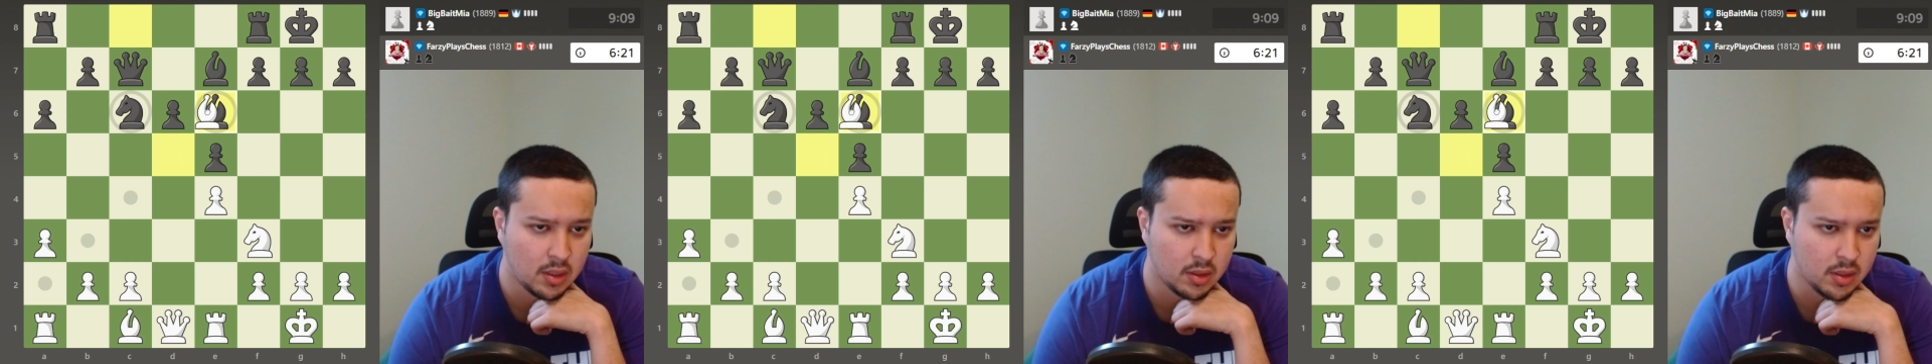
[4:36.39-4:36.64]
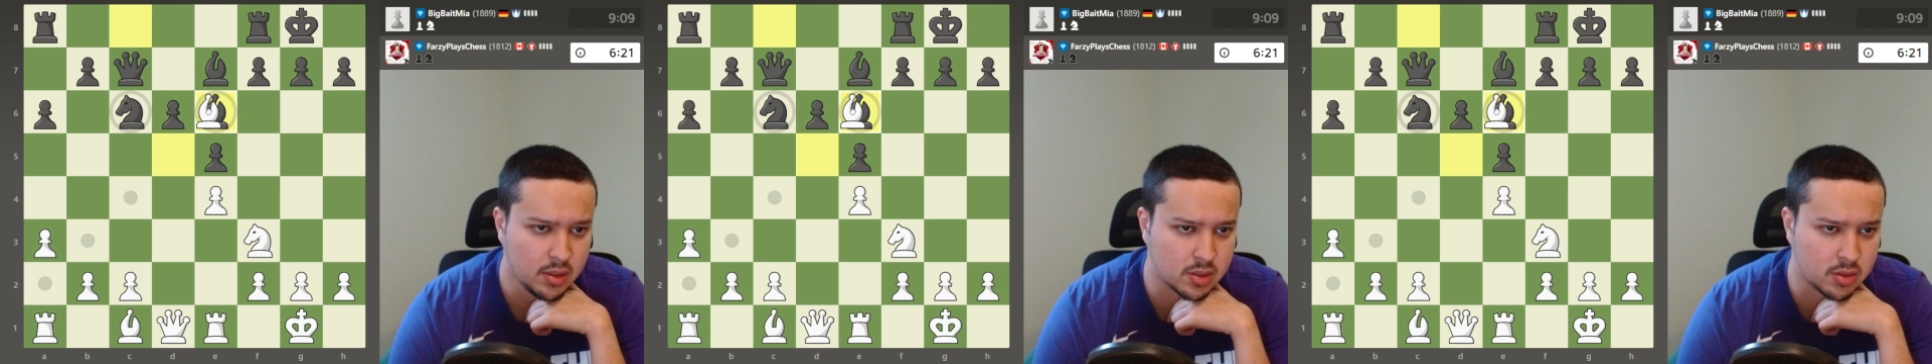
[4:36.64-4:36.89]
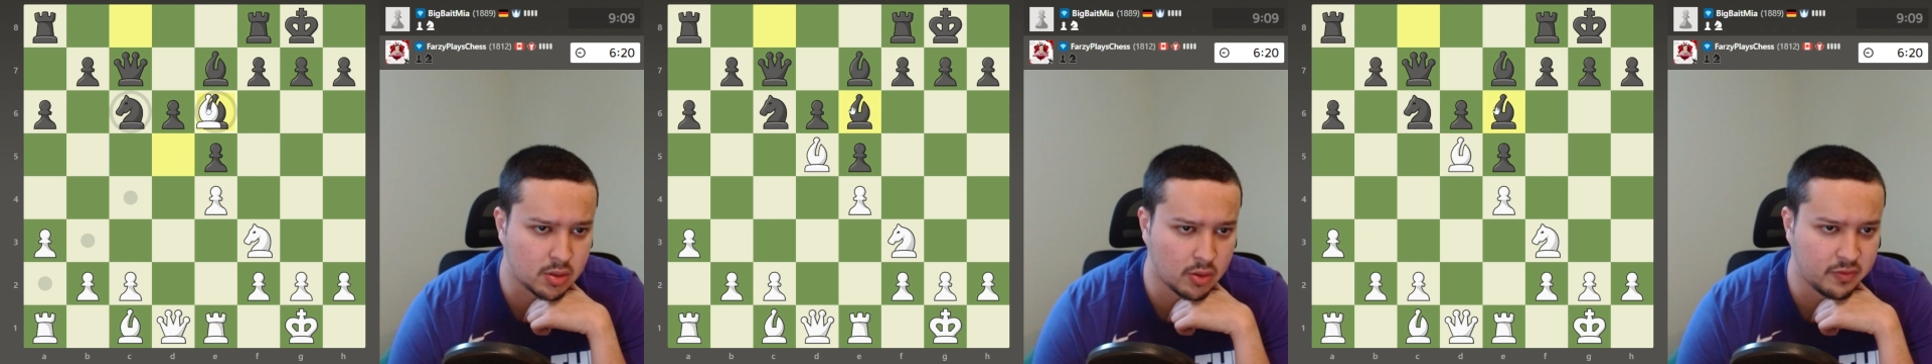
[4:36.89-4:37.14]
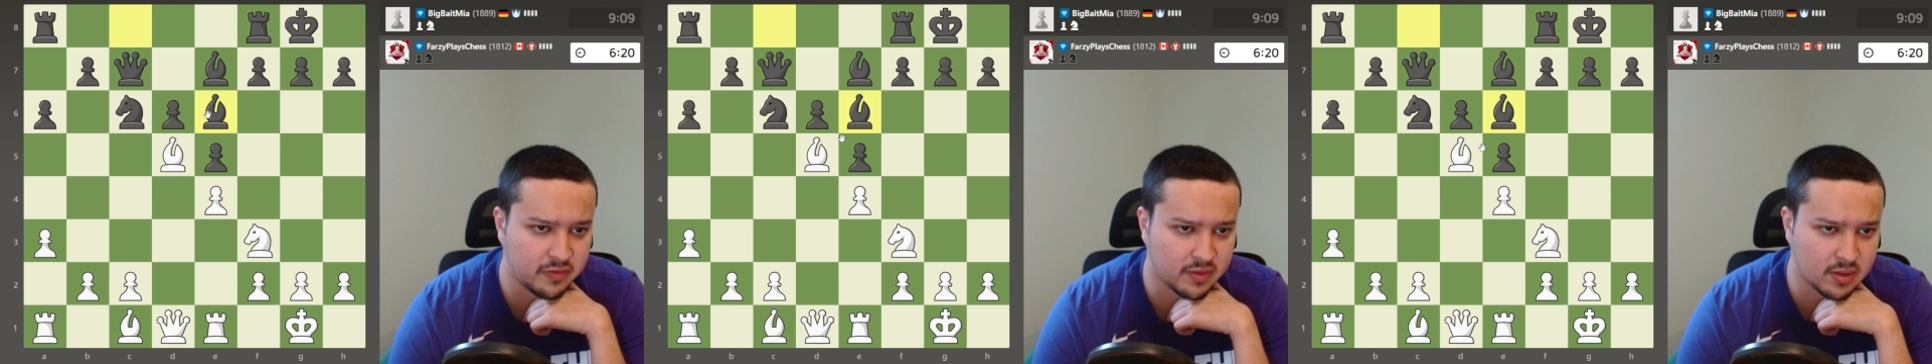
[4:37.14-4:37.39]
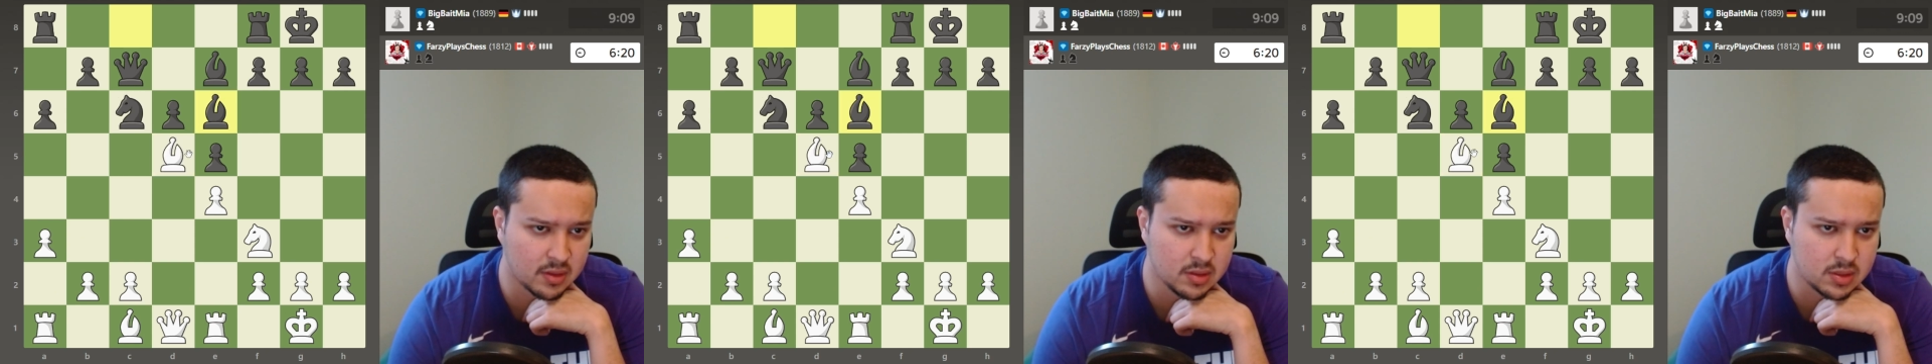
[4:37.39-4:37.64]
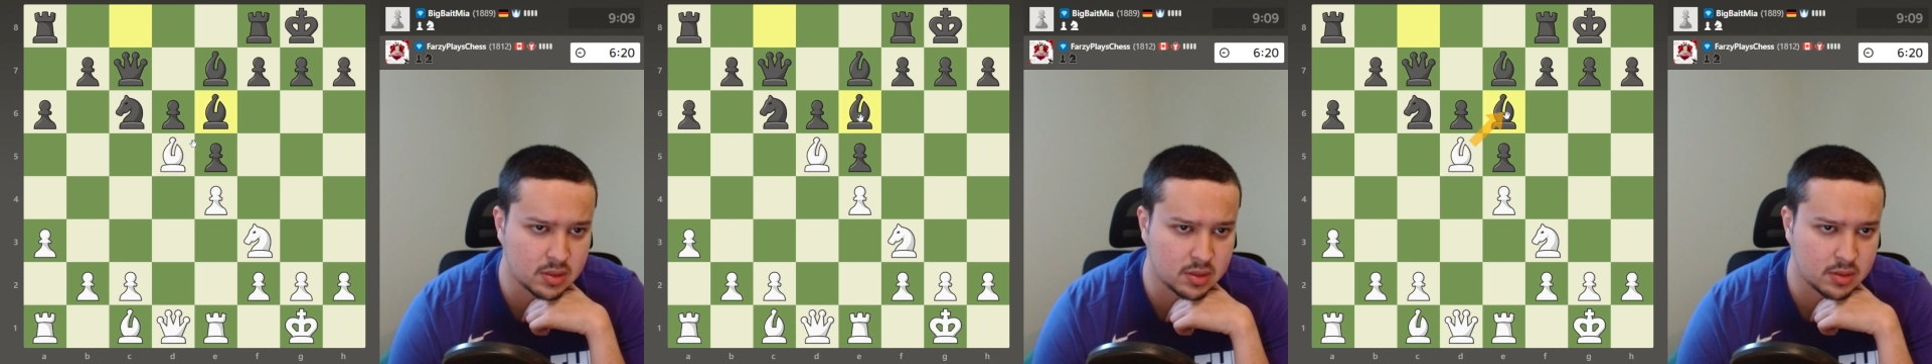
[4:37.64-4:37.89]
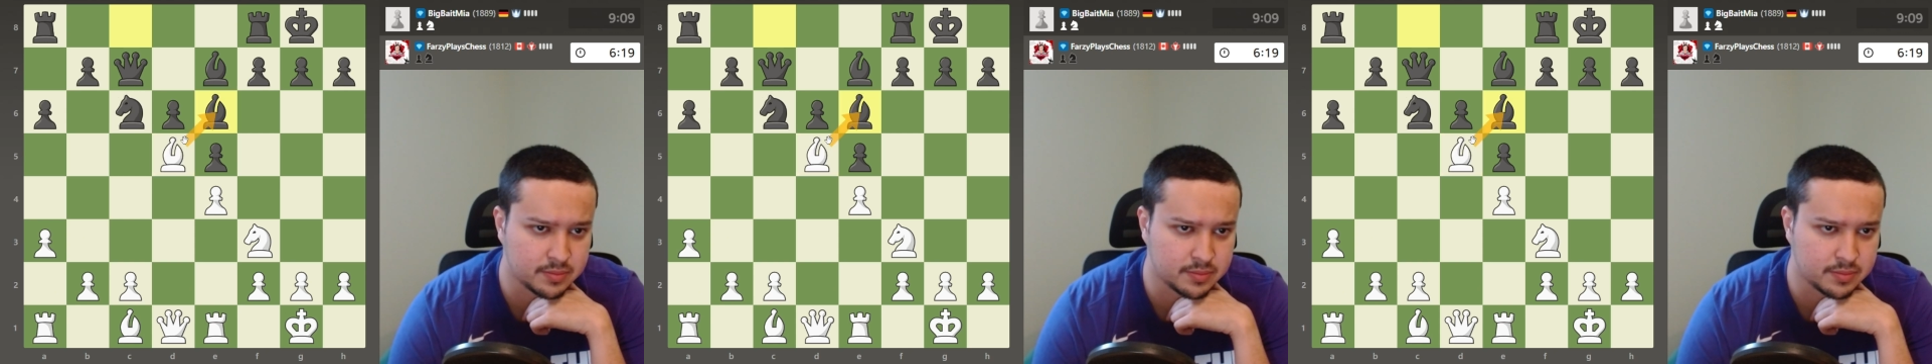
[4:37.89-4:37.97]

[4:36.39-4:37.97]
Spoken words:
Let's go for this.